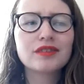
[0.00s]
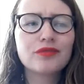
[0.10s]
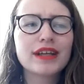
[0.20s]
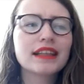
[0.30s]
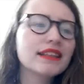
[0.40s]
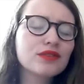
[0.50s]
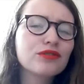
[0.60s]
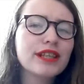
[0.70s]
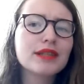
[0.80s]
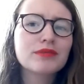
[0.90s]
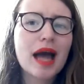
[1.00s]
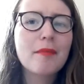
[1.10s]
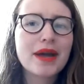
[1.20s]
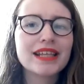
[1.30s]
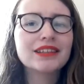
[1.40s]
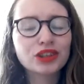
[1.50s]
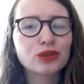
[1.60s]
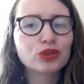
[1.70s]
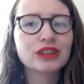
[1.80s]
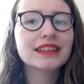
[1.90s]
In fact, I didn't read that many
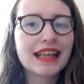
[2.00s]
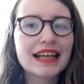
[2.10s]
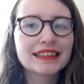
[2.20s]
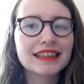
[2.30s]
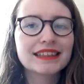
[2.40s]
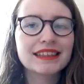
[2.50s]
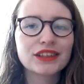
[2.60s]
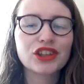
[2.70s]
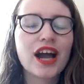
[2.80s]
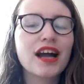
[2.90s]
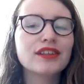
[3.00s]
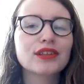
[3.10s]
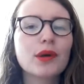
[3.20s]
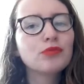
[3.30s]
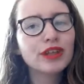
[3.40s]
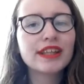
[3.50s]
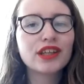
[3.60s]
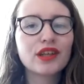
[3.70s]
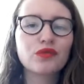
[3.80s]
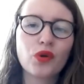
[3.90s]
children's classics as a child, so I'm really
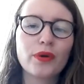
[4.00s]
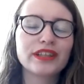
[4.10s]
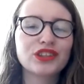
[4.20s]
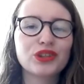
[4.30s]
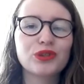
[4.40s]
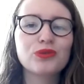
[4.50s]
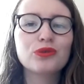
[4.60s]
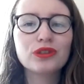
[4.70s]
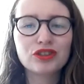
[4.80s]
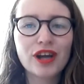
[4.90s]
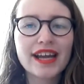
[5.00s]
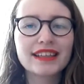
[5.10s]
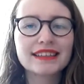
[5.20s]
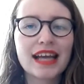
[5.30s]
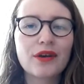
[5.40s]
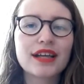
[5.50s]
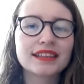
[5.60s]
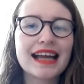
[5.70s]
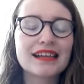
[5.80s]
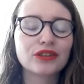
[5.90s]
looking forward to trying this out
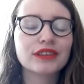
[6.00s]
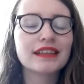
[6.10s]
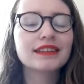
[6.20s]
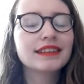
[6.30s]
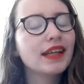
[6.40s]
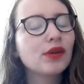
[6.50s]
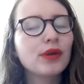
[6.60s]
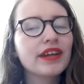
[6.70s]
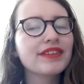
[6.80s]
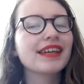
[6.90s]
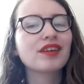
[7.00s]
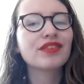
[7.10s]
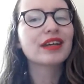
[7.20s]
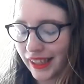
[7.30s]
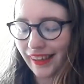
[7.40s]
as an adult and seeing what I think of it.